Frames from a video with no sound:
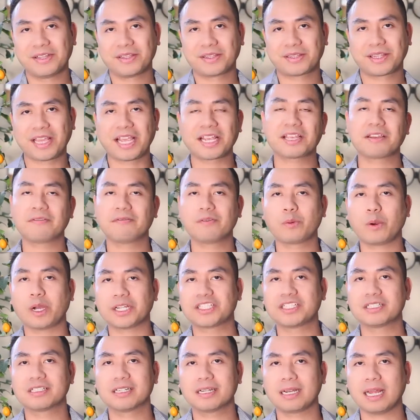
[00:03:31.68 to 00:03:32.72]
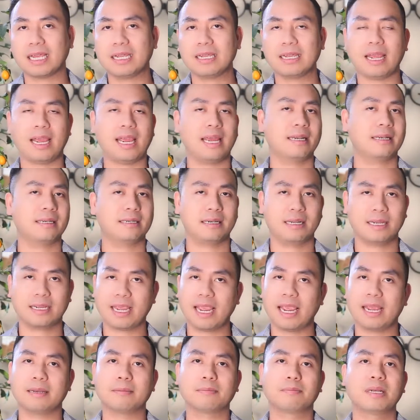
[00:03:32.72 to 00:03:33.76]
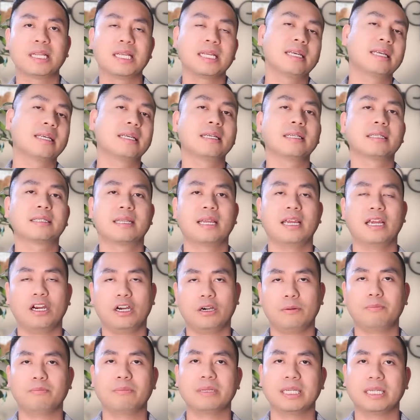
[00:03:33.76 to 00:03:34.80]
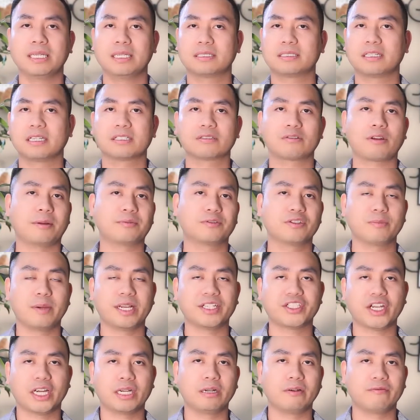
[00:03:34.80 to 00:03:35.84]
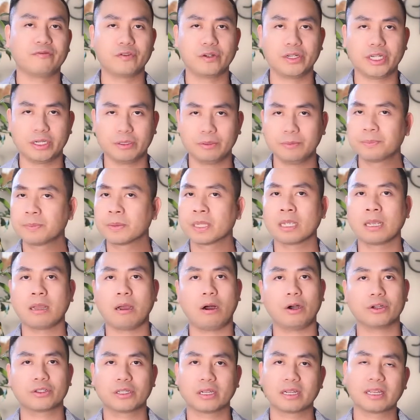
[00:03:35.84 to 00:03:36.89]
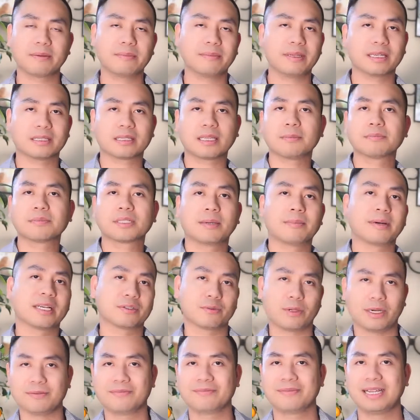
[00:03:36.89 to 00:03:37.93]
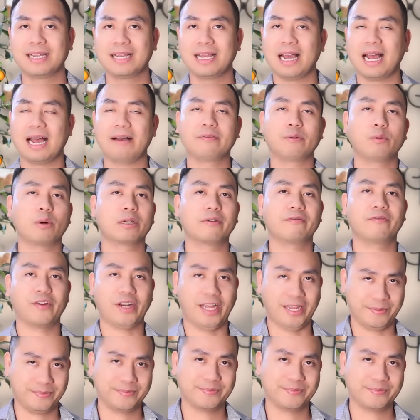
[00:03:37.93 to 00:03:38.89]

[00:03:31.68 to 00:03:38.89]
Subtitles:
Thank you for watching today, and again, please help me subscribe to my channel if you're new. Also give me a thumbs up as well. Have a wonderful day.